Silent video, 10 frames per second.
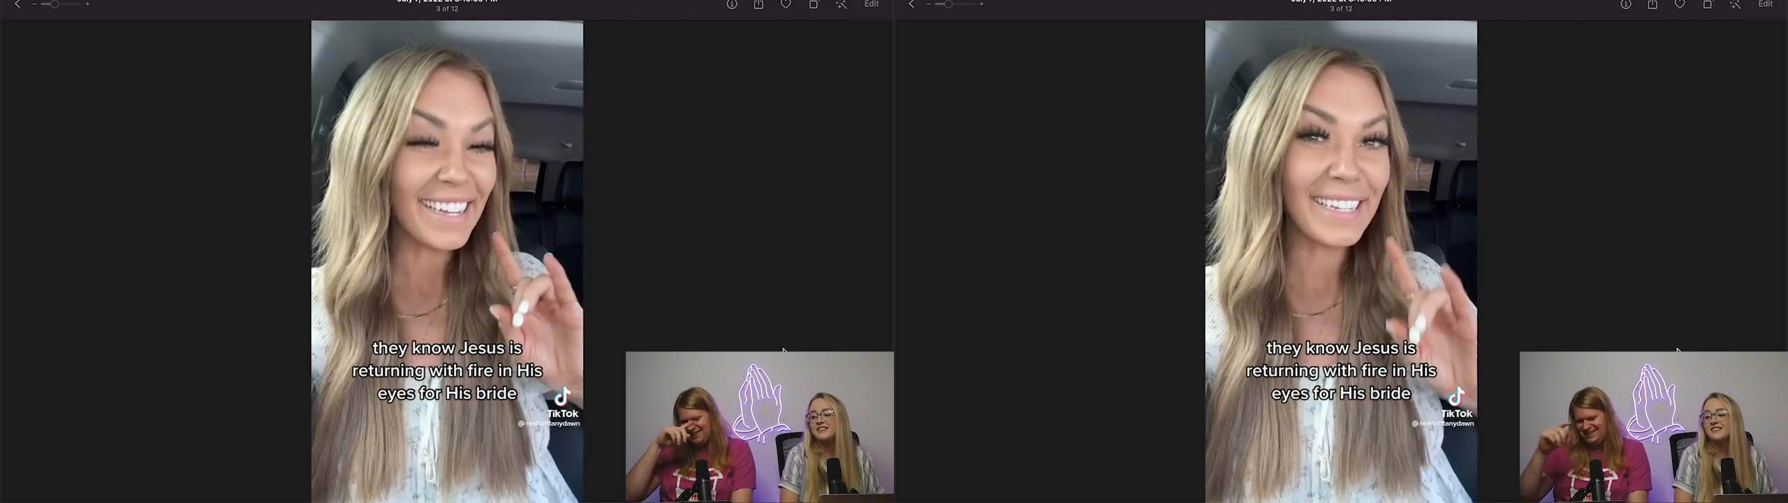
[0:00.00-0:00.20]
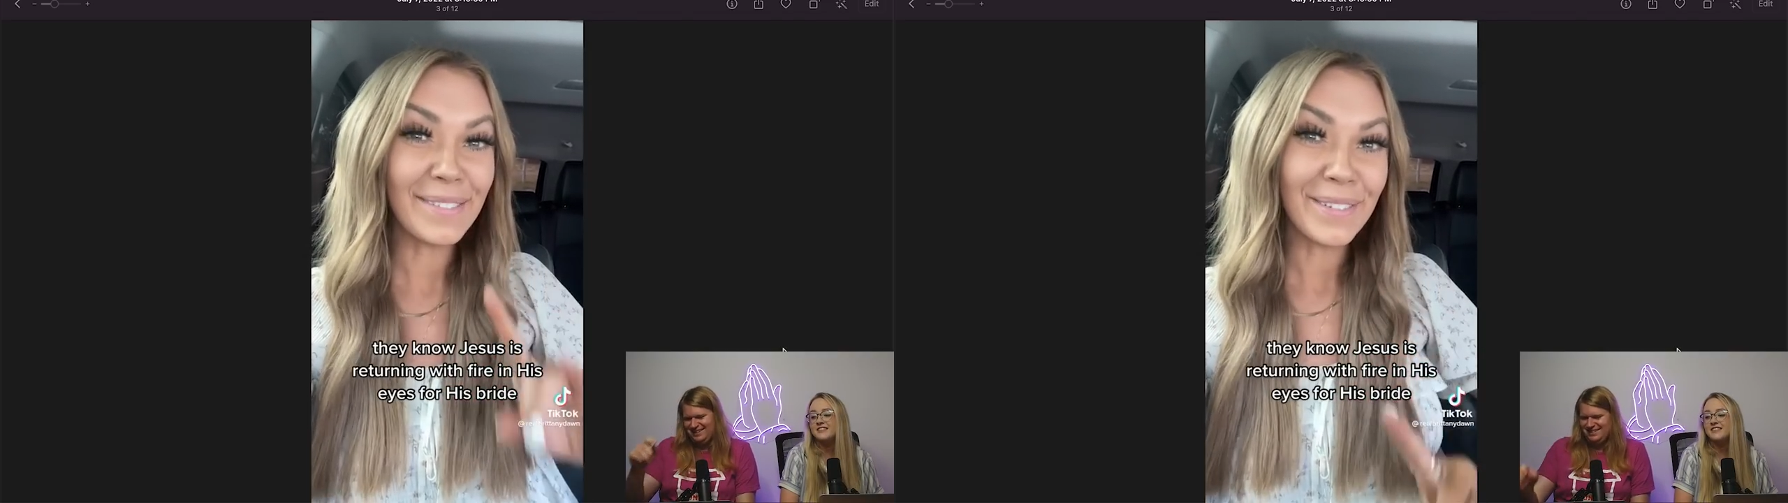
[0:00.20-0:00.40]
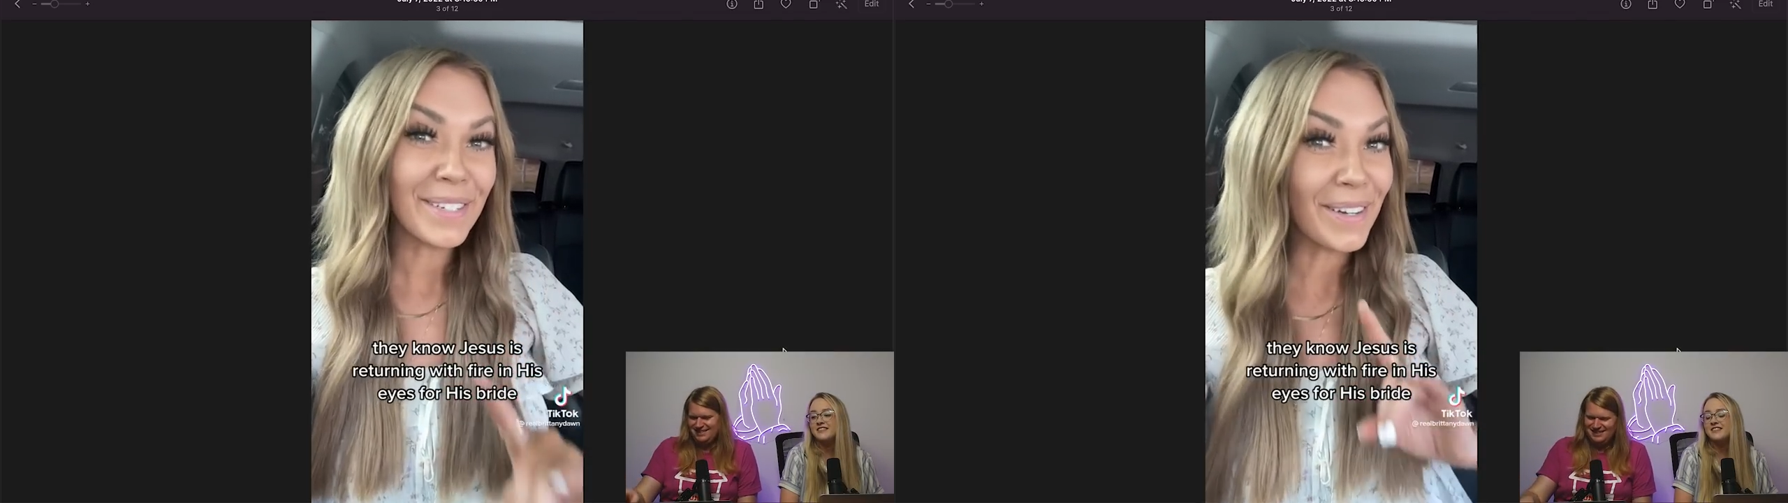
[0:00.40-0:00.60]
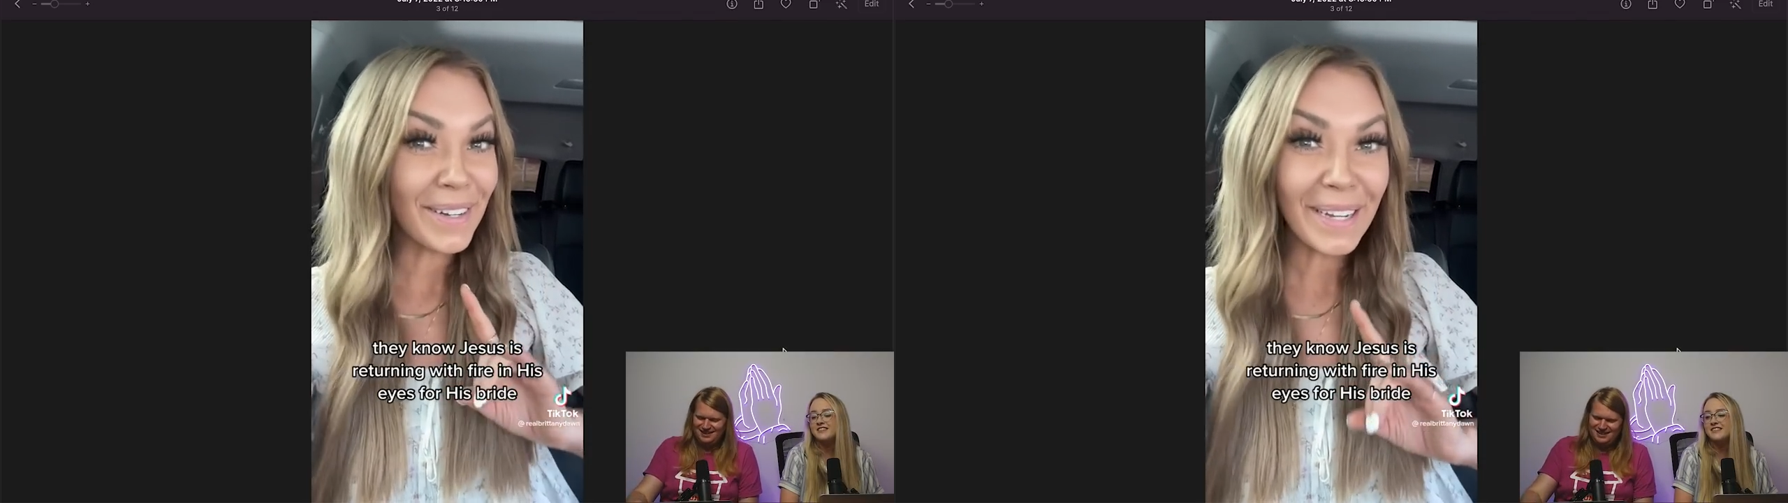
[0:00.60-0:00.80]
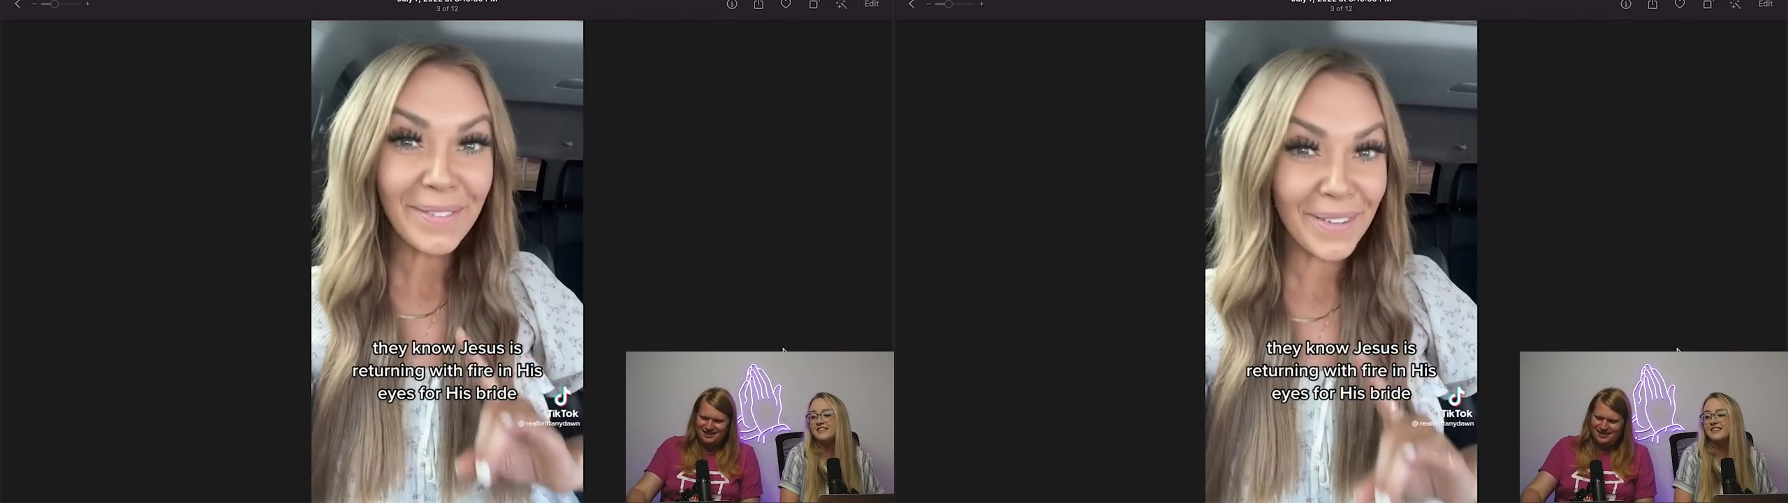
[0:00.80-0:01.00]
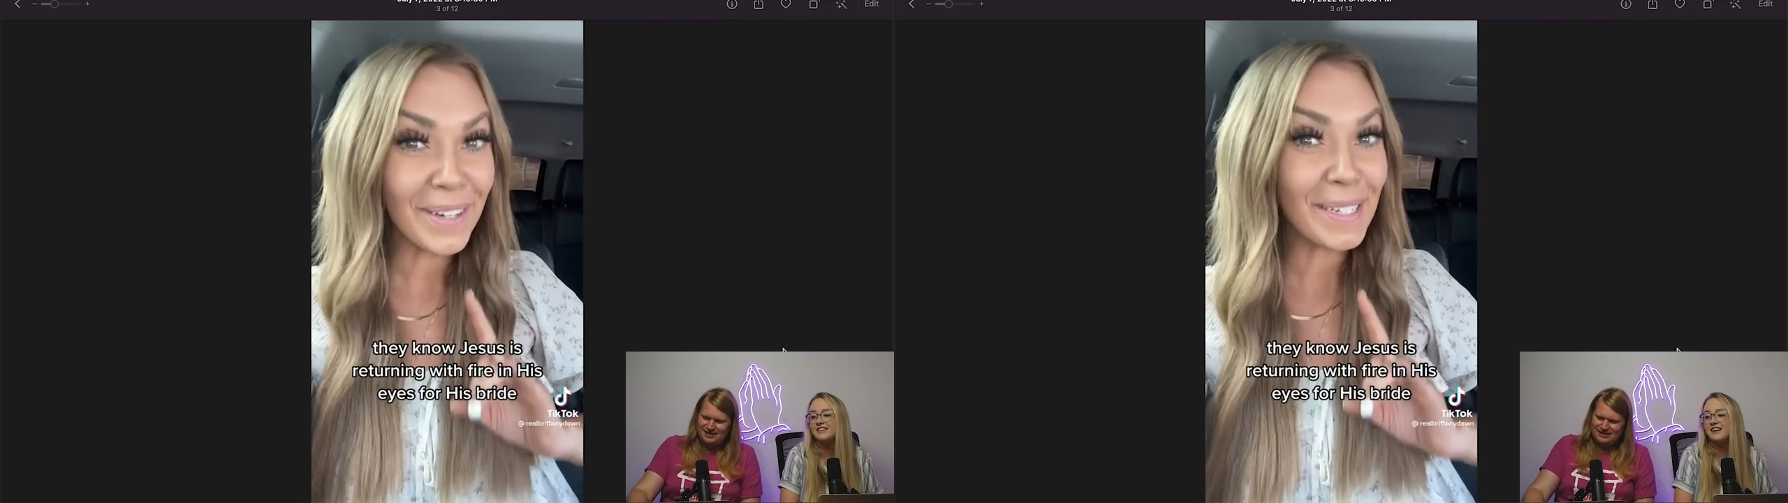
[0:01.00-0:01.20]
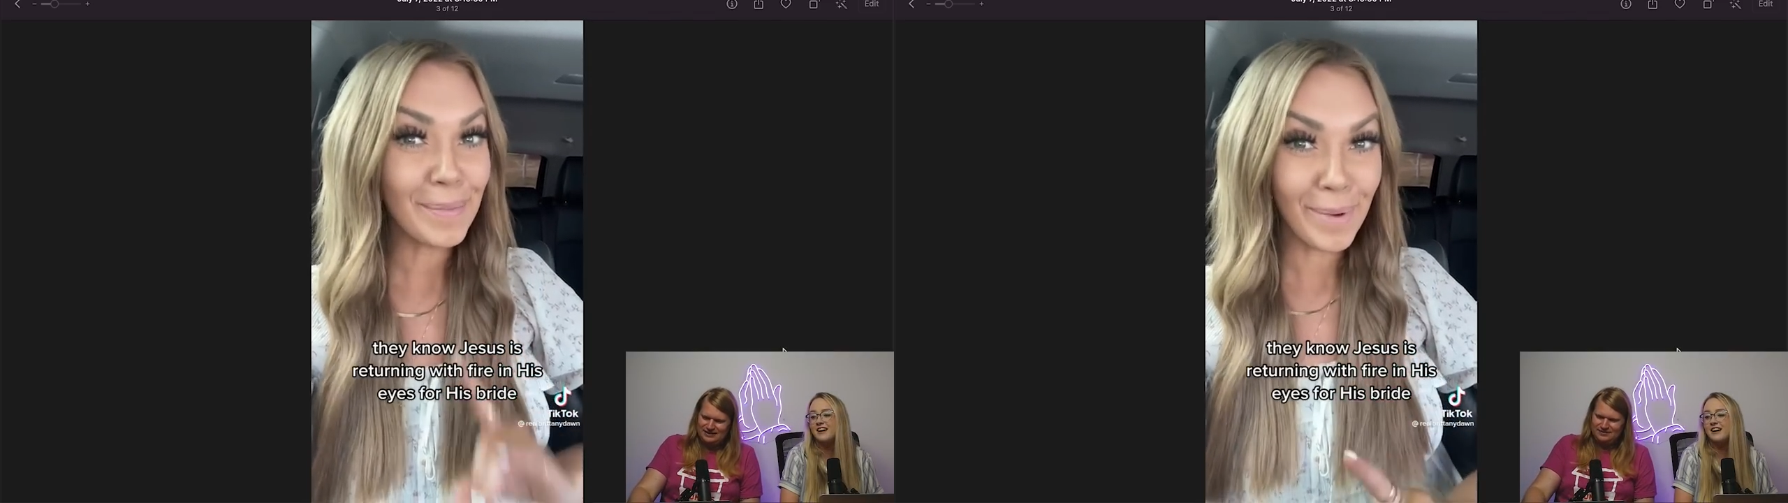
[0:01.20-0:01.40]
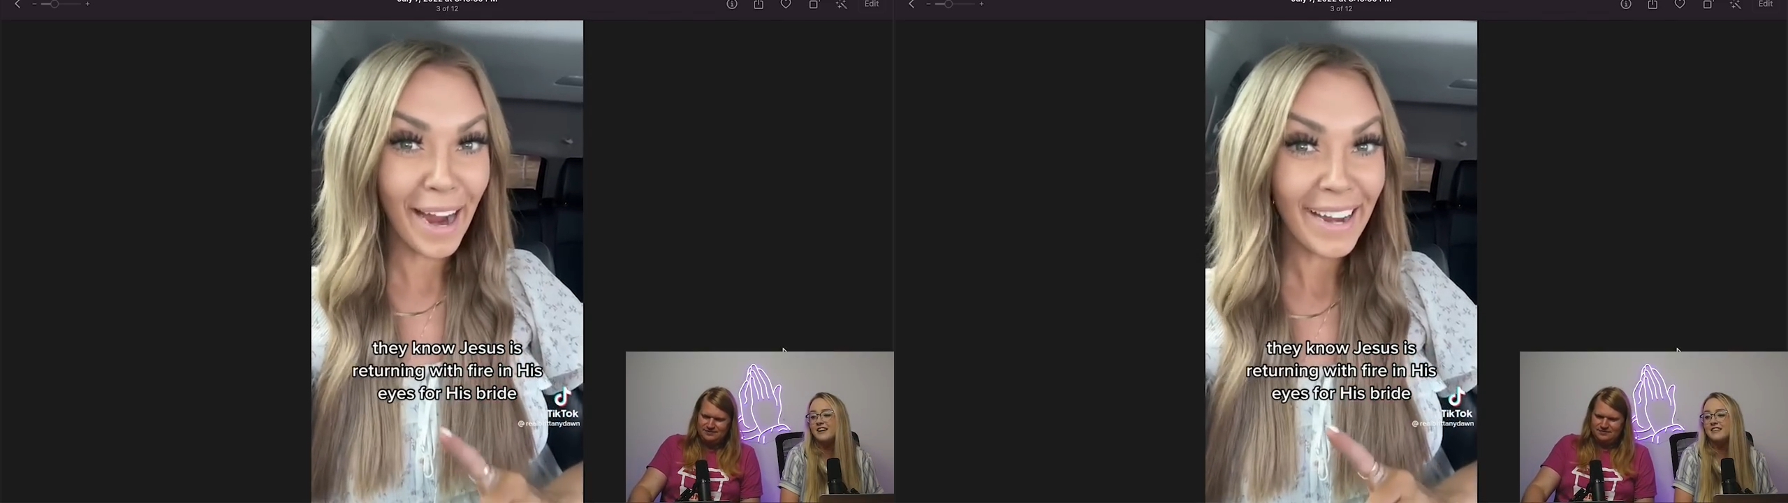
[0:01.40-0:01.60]
that he's returning for
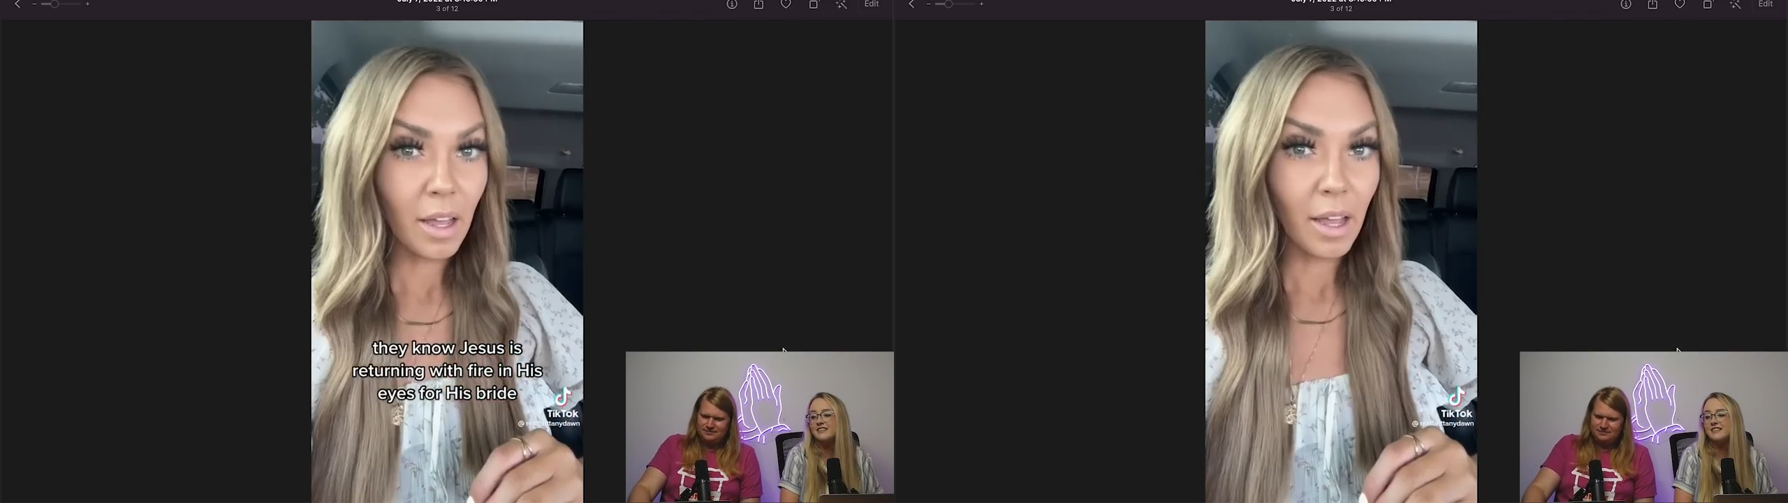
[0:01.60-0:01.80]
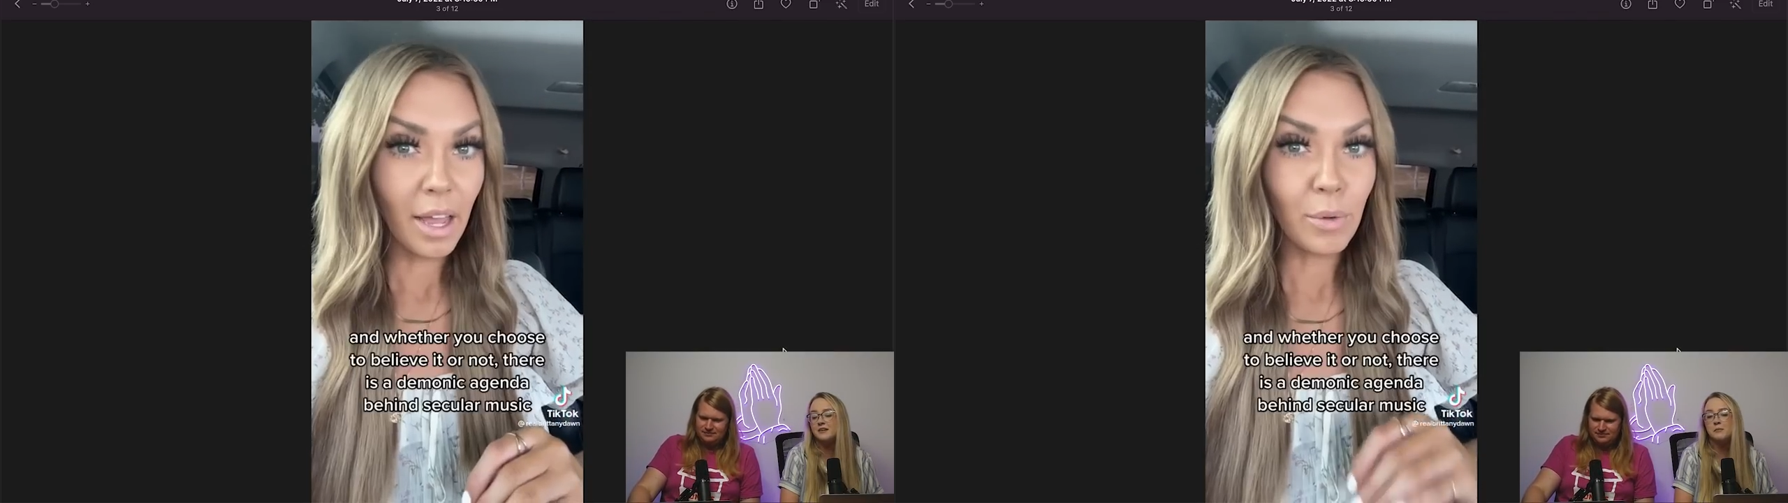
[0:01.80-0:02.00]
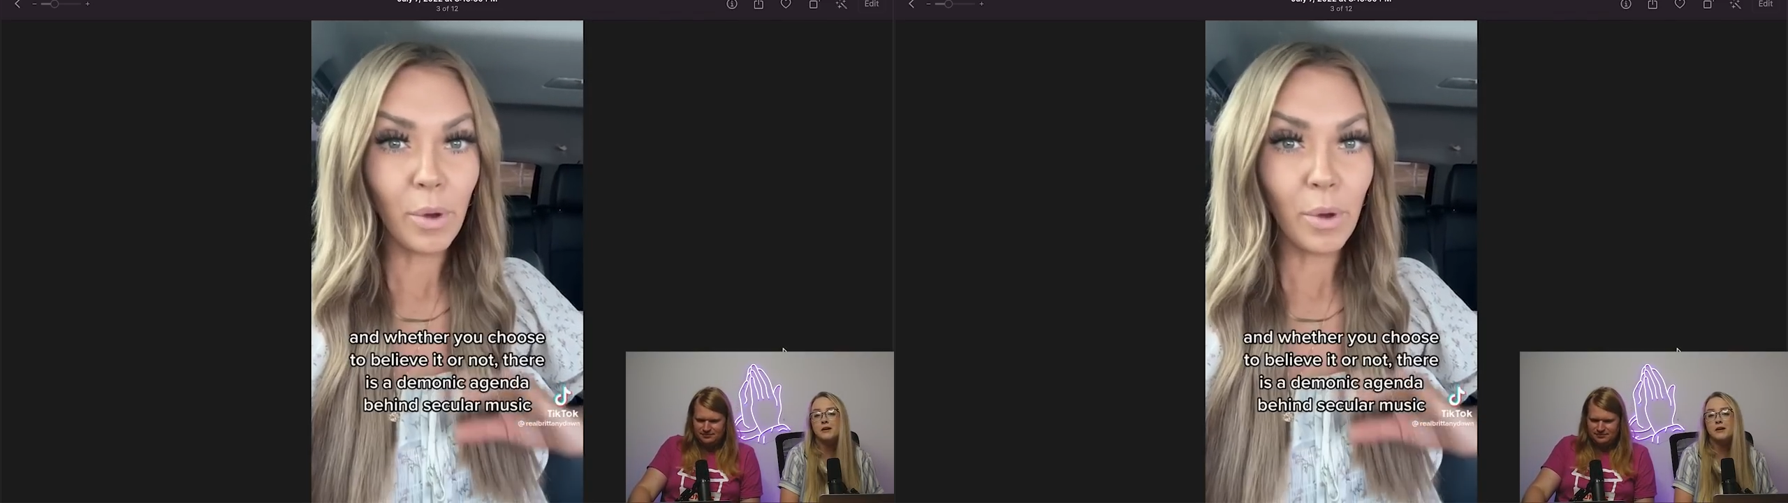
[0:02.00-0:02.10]
his bride.